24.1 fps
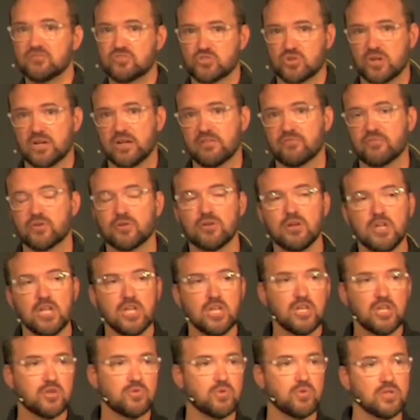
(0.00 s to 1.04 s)
driver
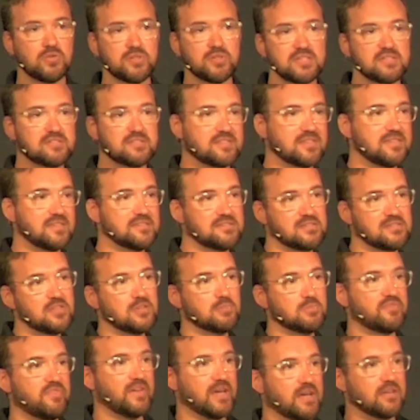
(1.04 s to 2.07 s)
who only sees
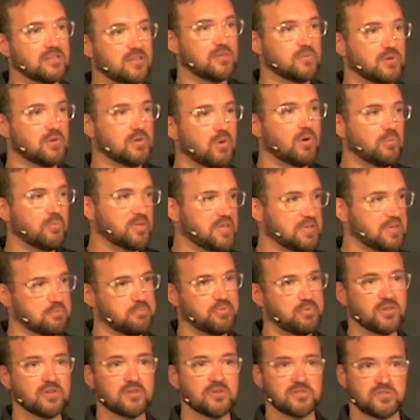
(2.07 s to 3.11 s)
human value in what we can
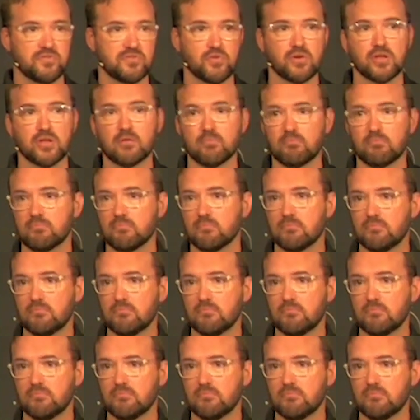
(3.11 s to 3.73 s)
produce for him.